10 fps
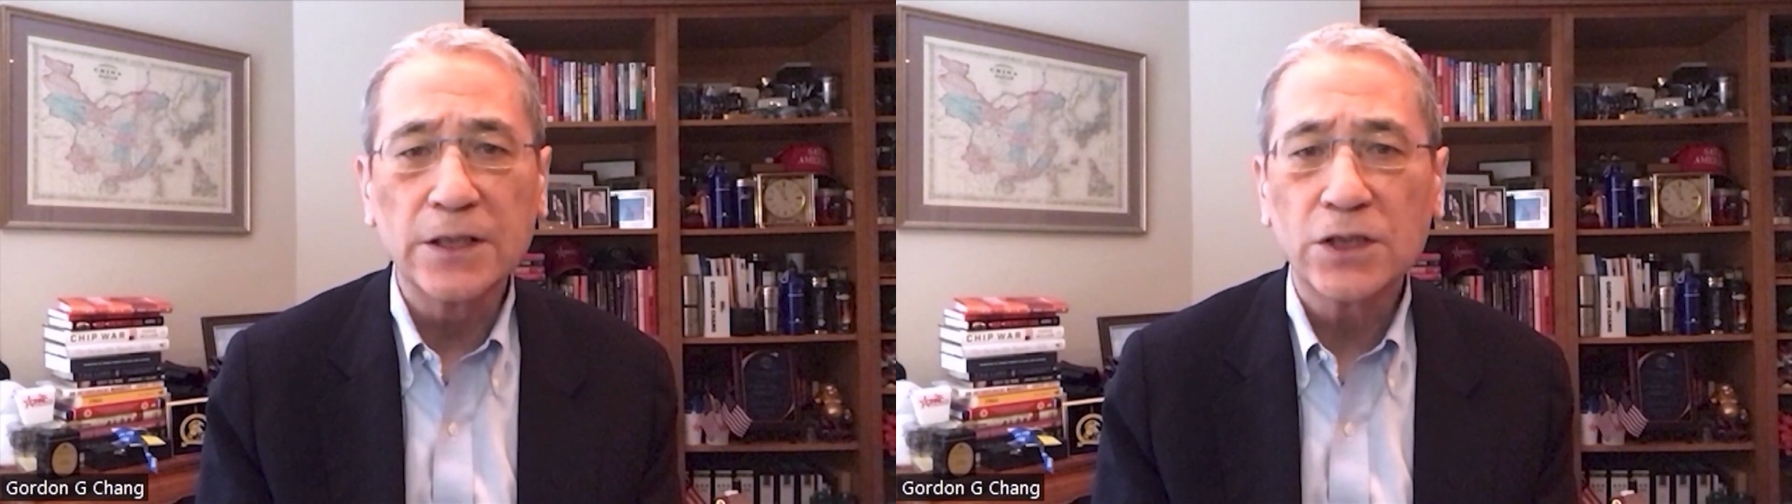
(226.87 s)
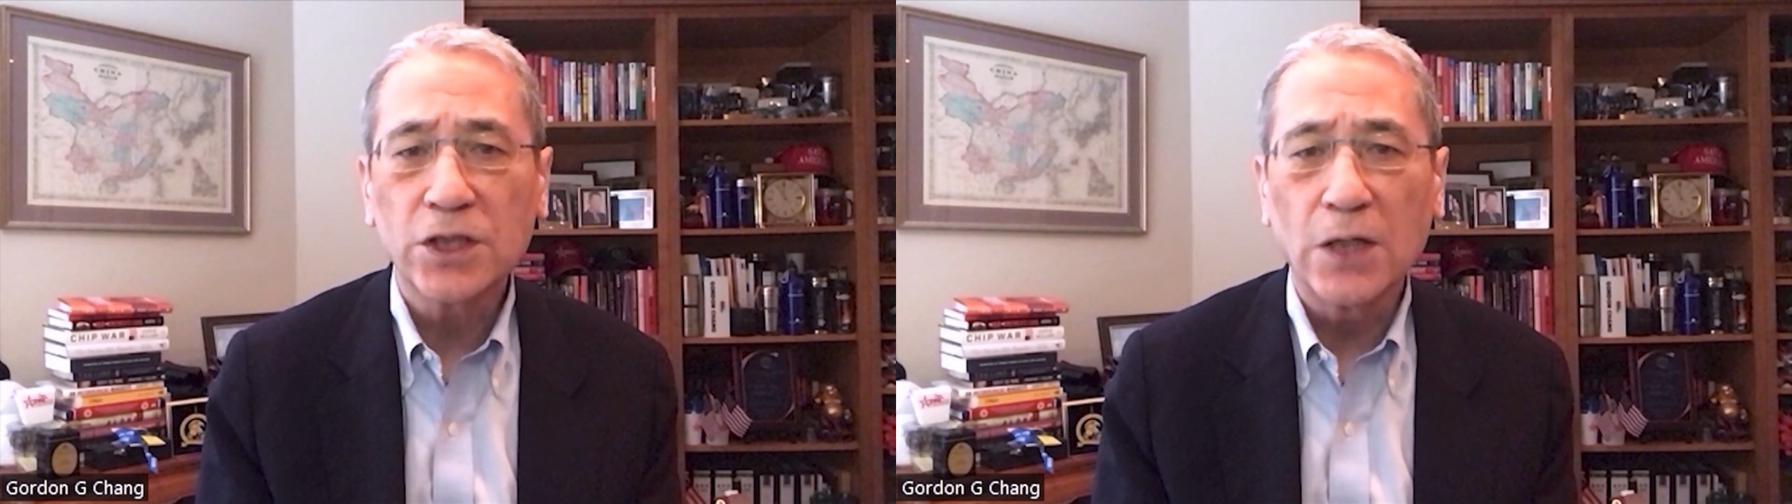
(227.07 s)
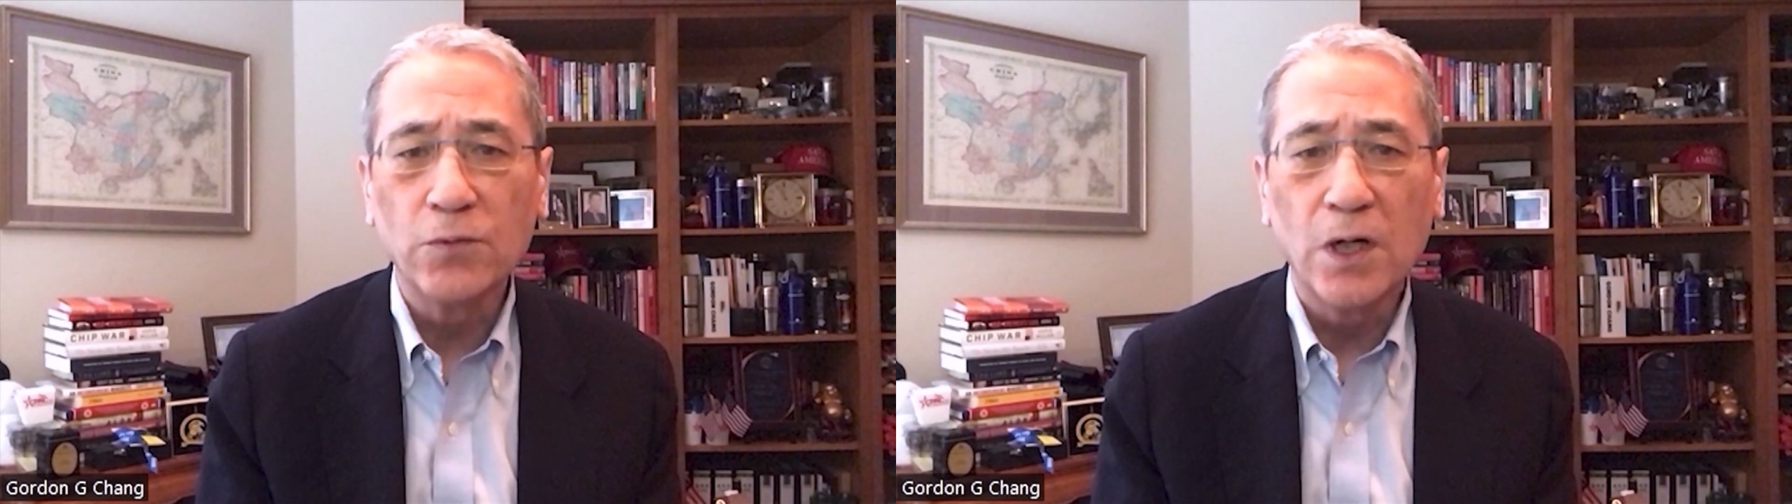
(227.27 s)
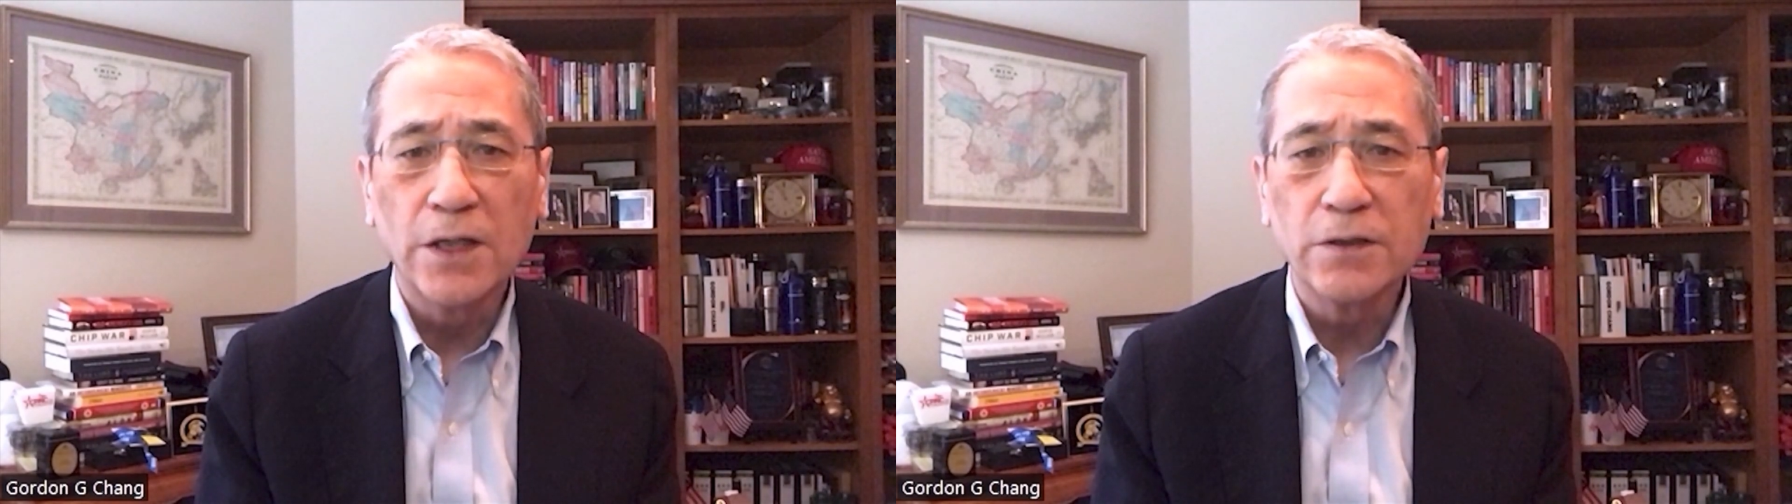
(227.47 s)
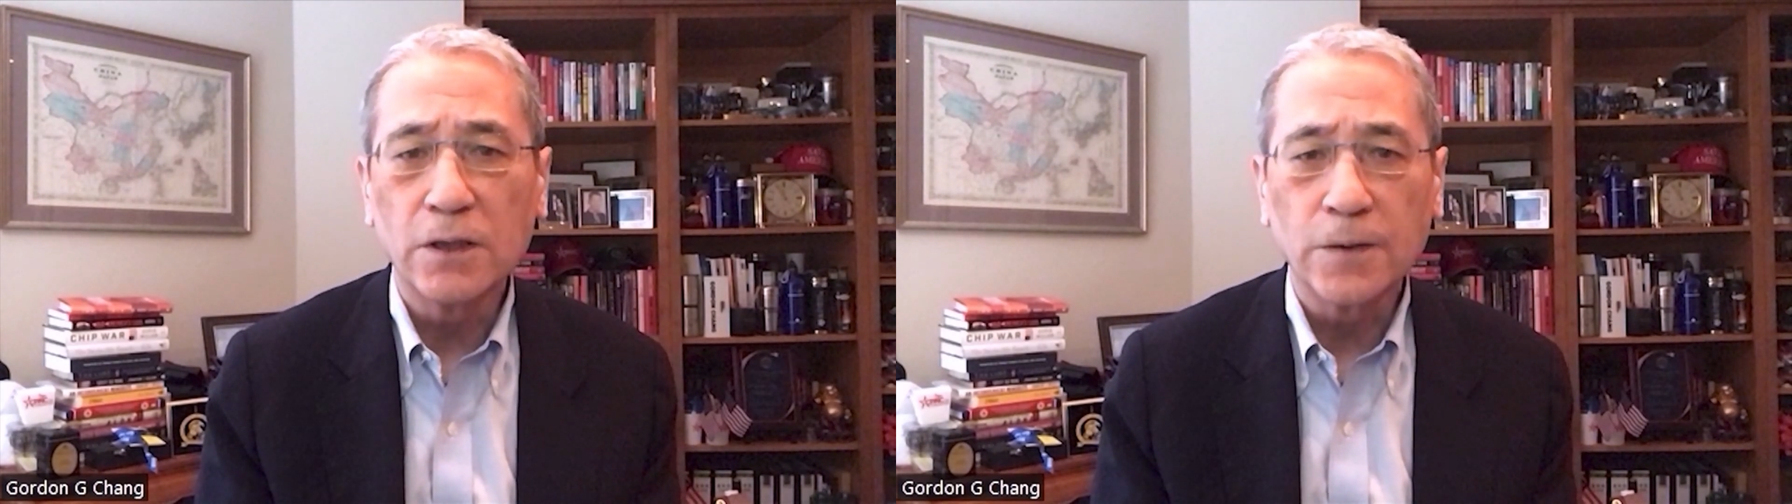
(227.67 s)
and
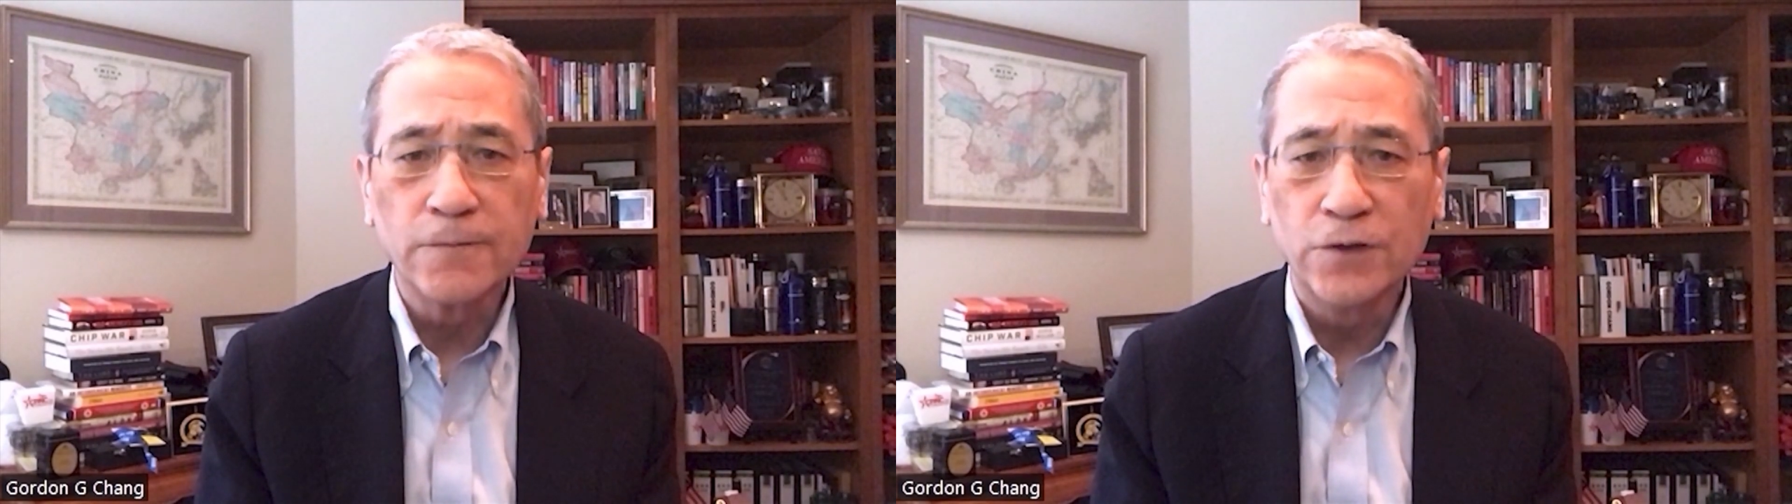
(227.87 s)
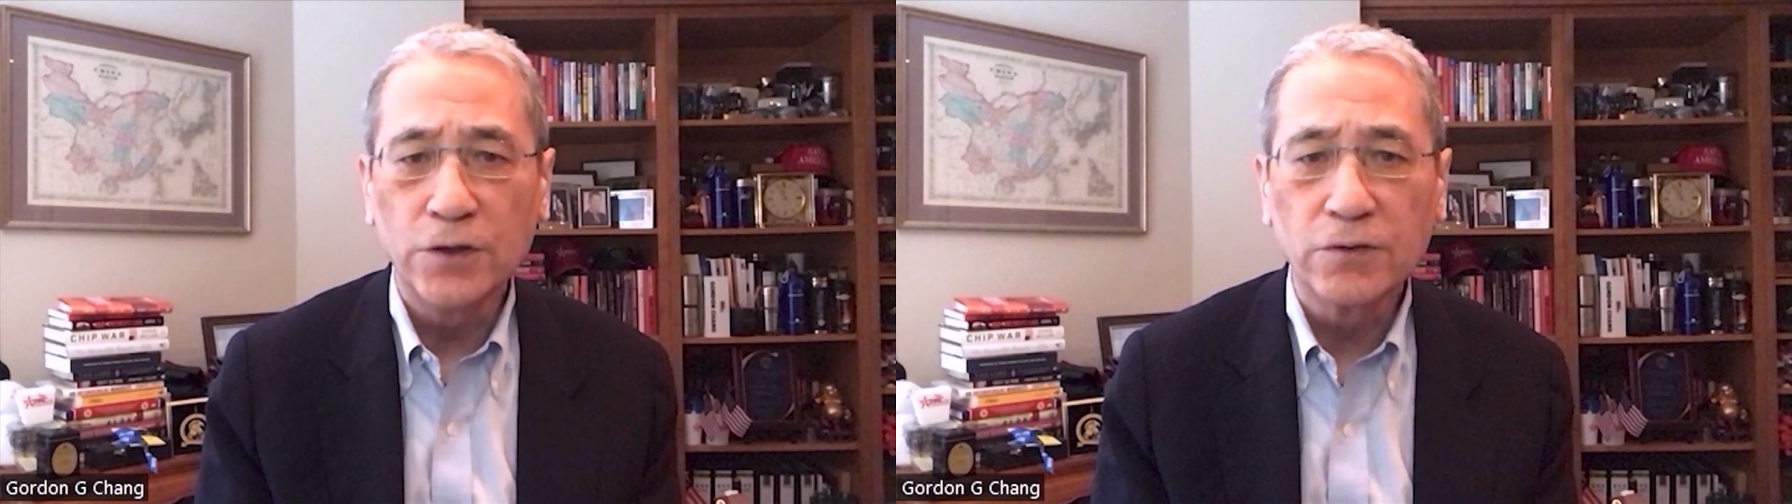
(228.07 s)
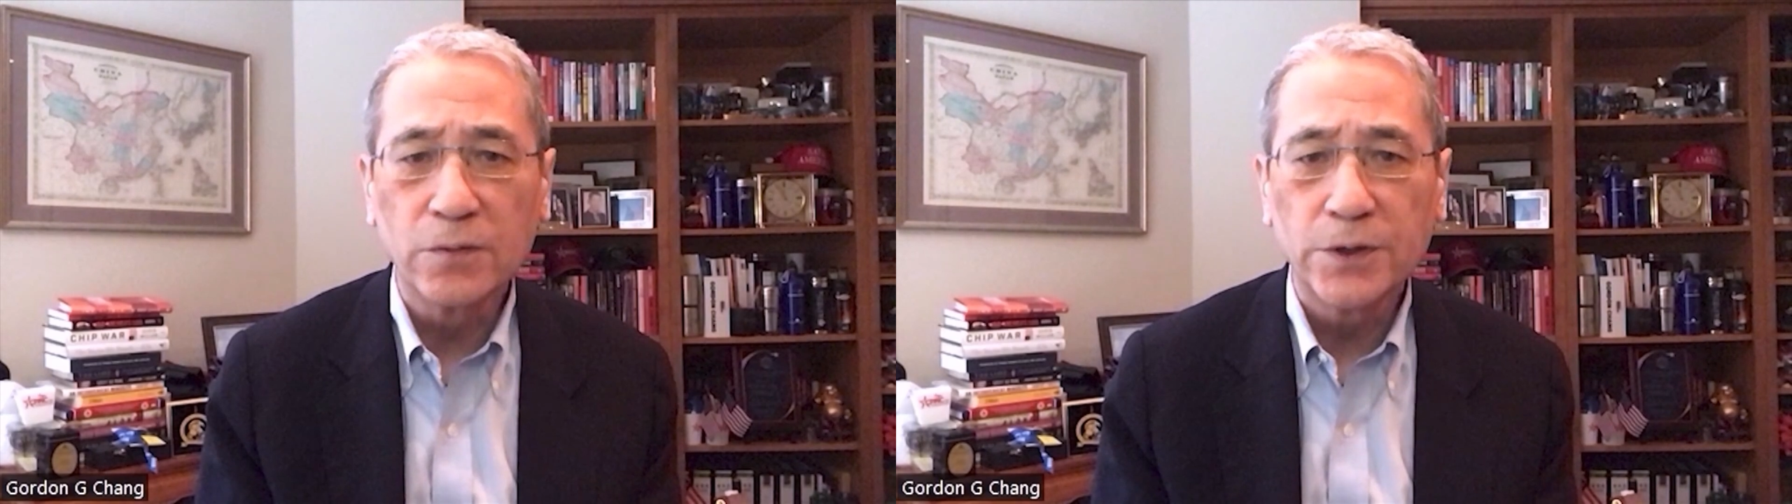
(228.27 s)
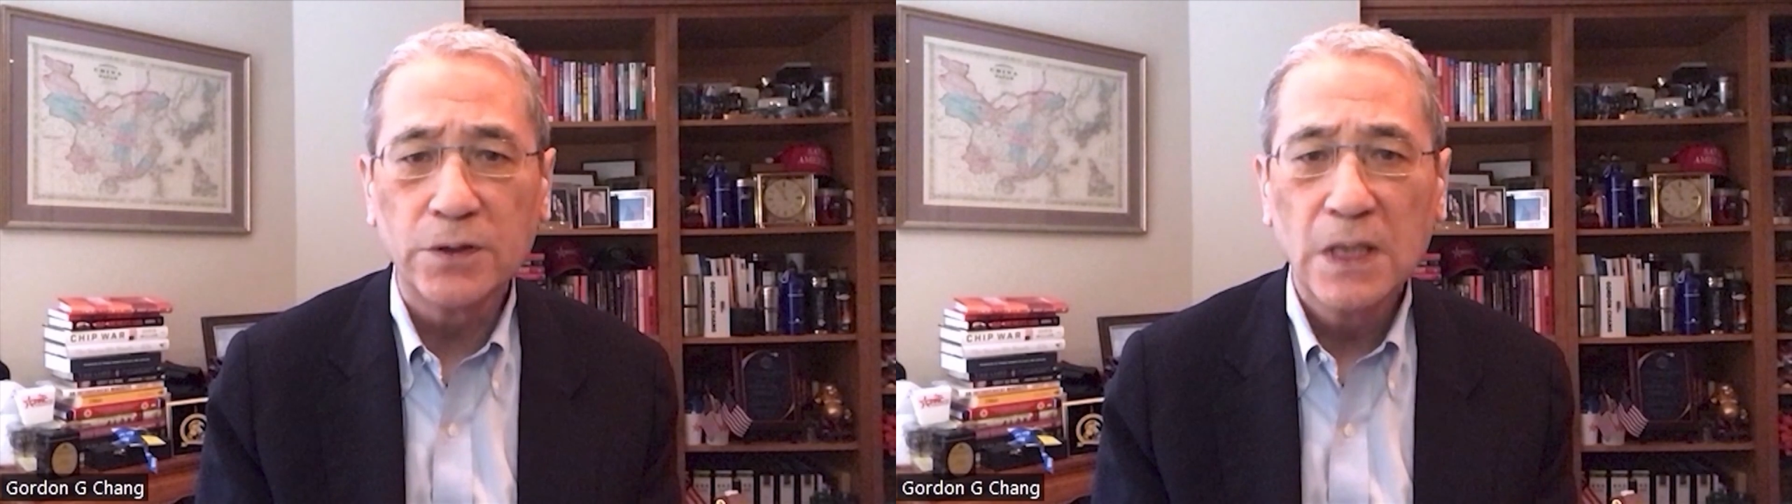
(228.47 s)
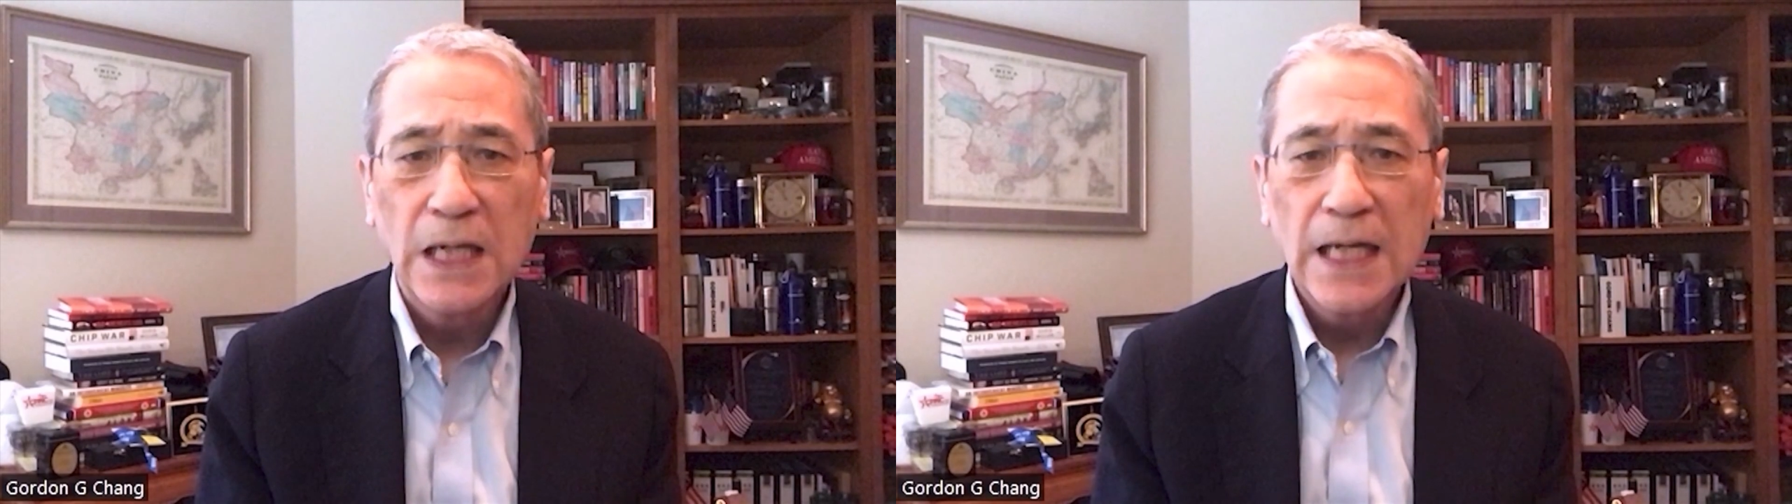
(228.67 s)
Taiwan are vulnerable,